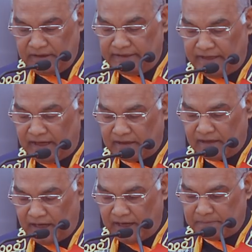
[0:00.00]
They are
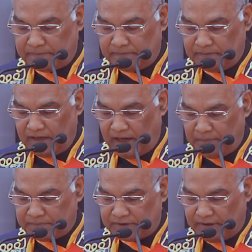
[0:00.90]

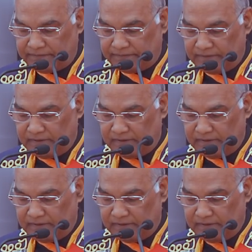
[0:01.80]
hubs of